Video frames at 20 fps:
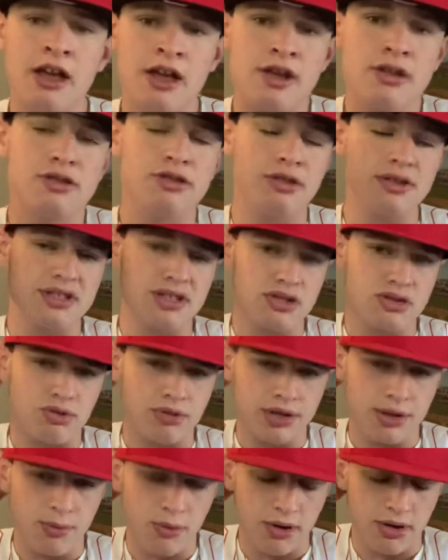
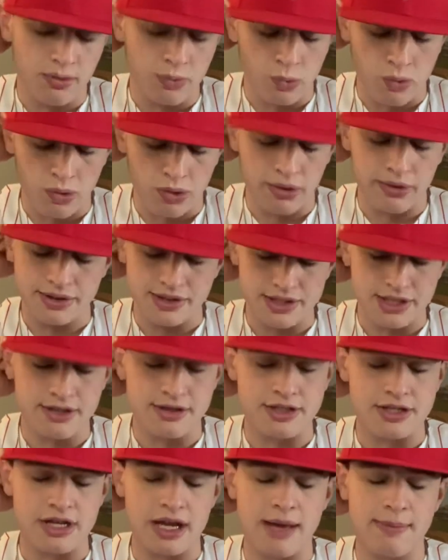2021 World
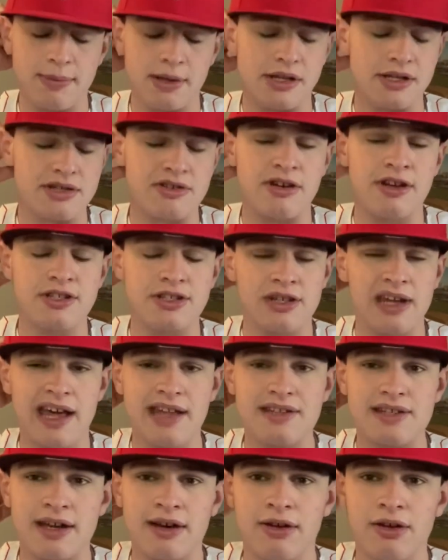Series champions, right? So
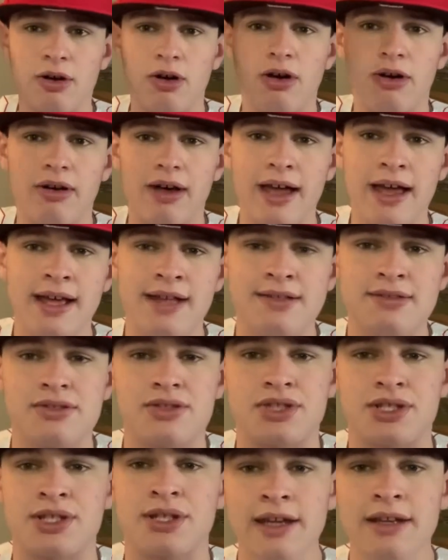that's how it all
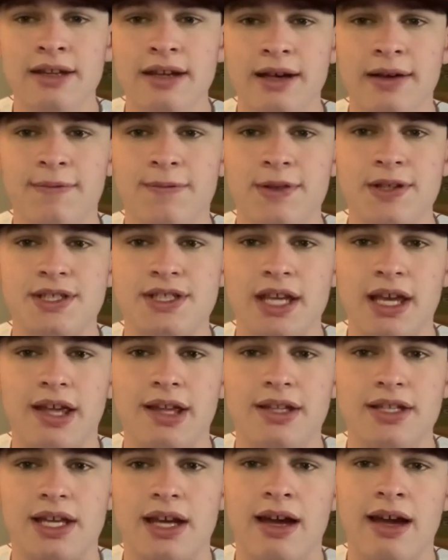ends. For the
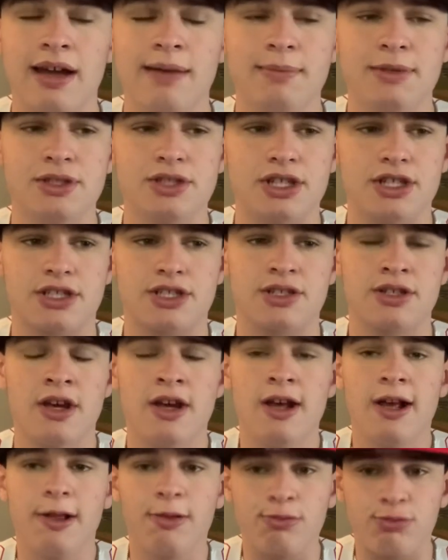second time in just
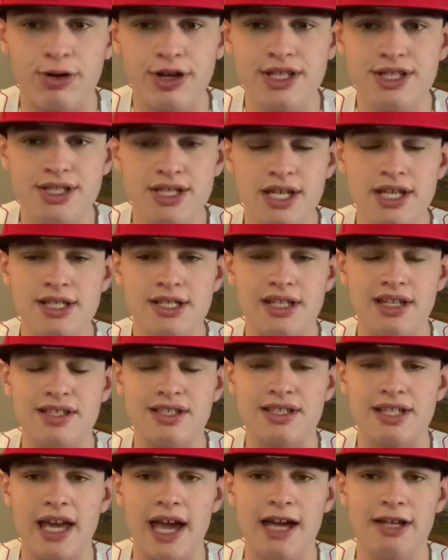3
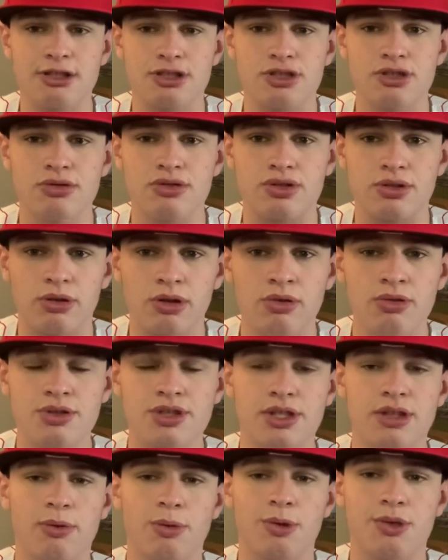seasons, the Astros
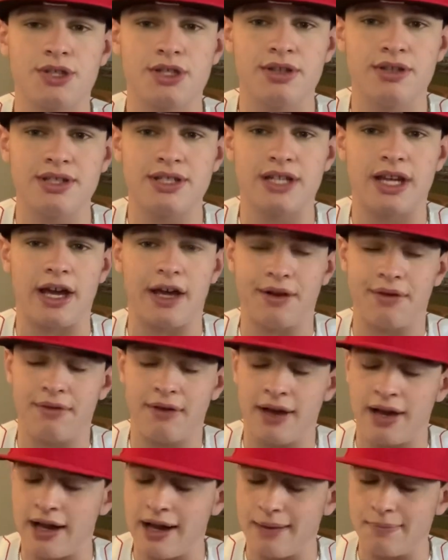lose in the World Series again.
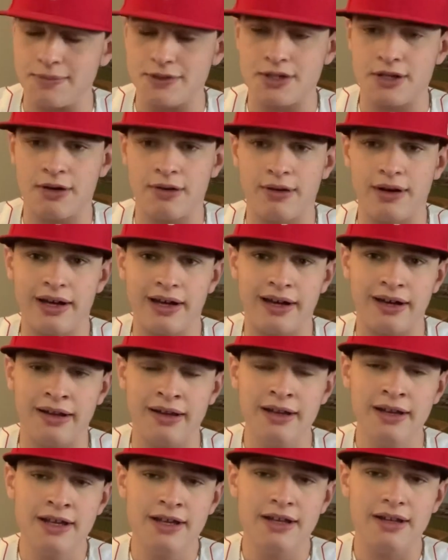
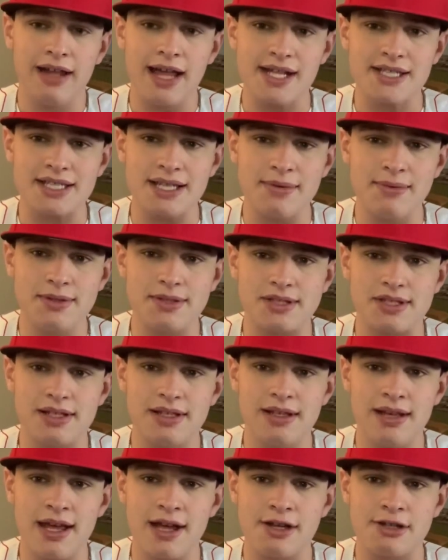Last time it was to
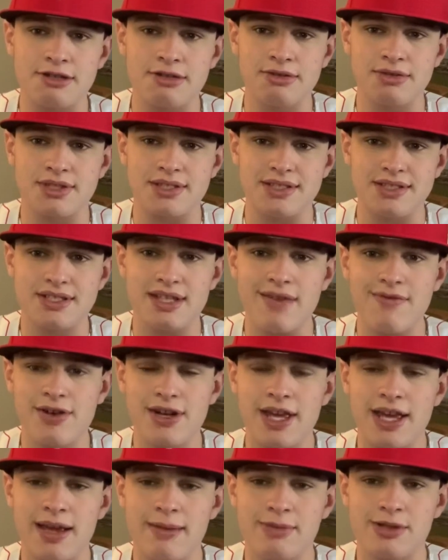the Nationals in
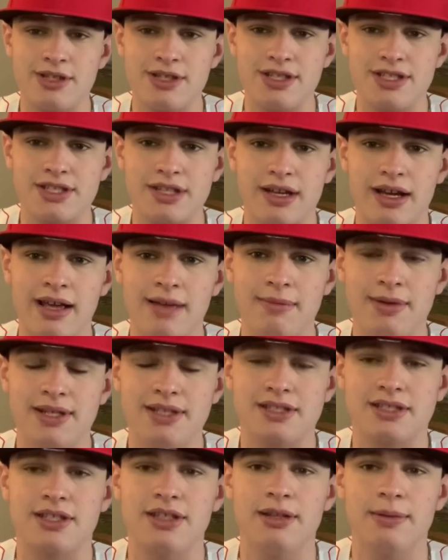7 games, and this time it
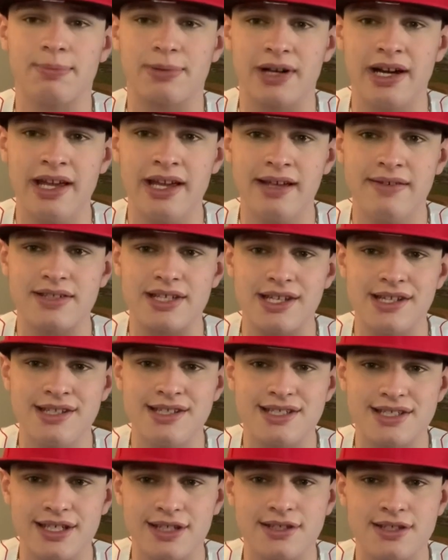is to the Braves in
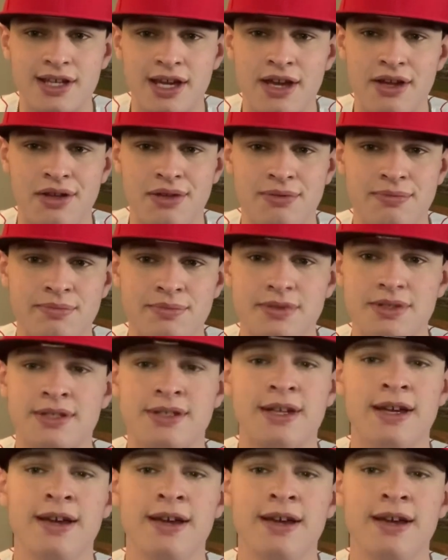6 games.